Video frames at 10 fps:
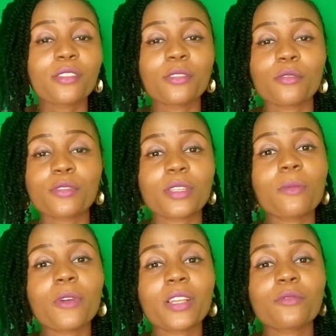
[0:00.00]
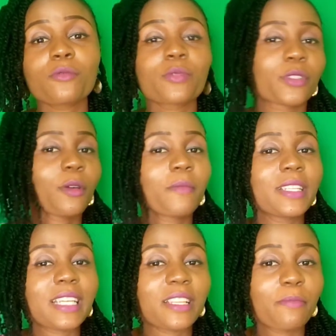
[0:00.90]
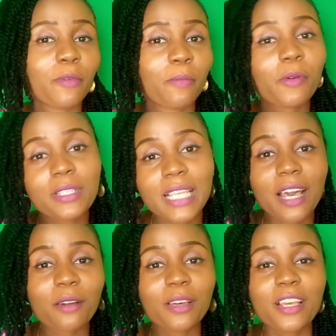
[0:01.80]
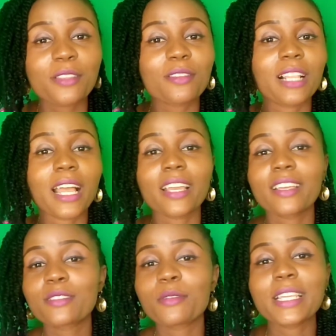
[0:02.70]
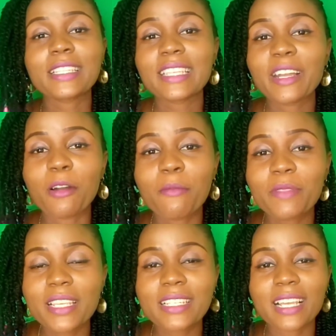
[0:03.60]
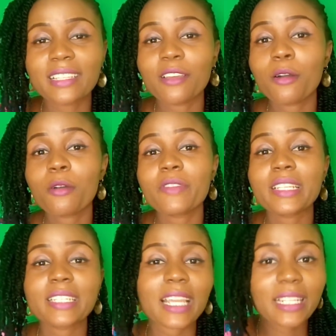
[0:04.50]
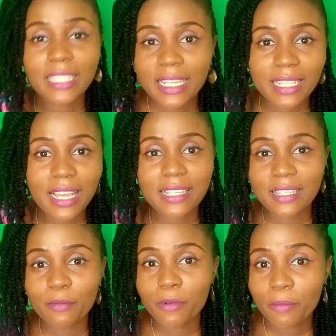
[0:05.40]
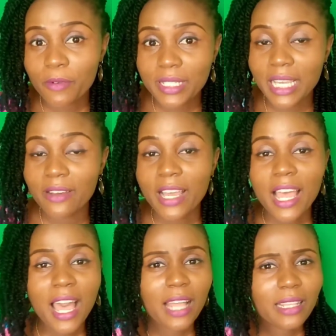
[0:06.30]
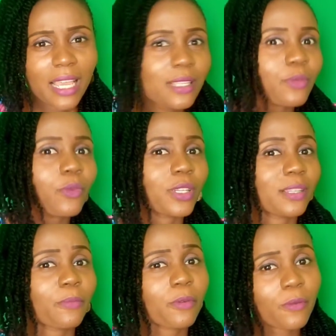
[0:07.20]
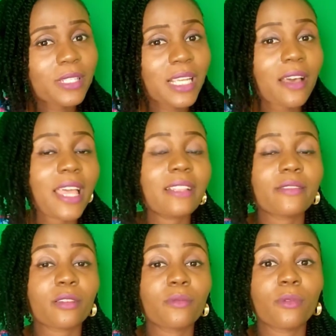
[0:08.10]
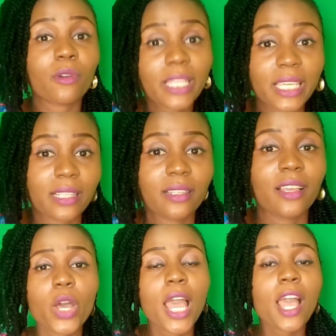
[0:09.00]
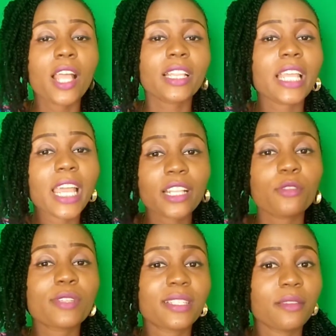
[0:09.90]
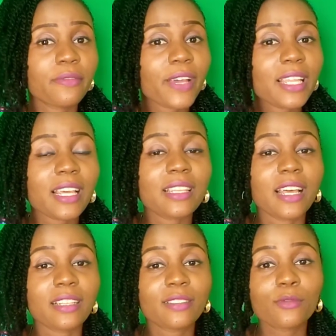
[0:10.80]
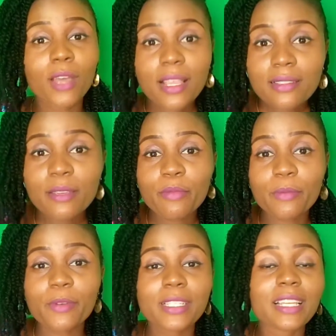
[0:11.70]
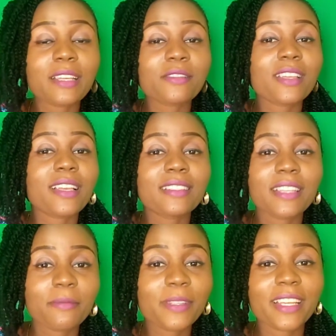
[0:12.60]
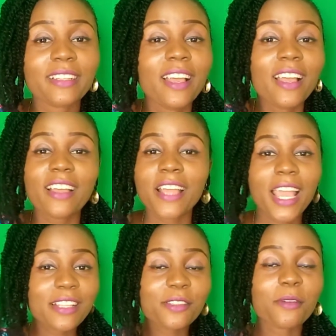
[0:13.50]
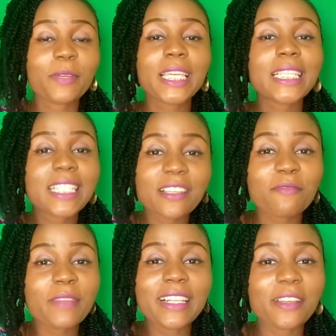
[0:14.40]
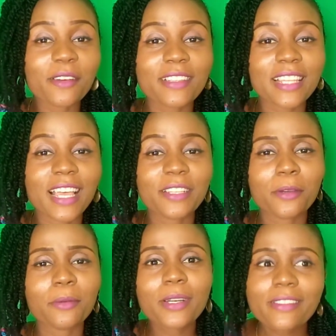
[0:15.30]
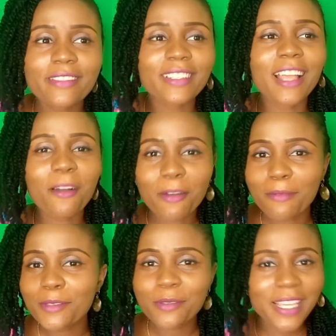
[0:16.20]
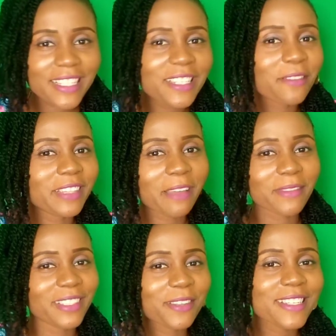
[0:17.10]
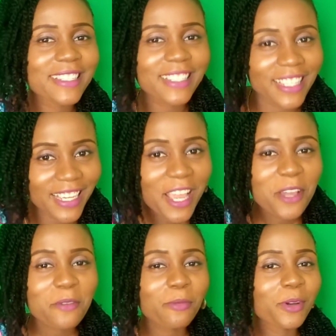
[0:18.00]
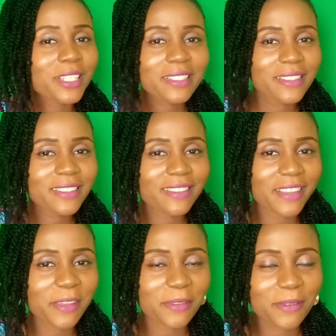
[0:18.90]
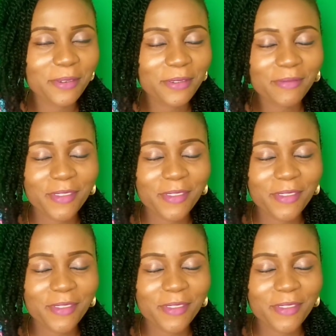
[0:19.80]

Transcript: you know someone submitted a proposal to like 20 companies and they all rejected that same proposal and guess what the proposal ends up working then you still find out that that proposal that was not accepted ends up hitting millions and you're wondering how come 20 of them did not see what you know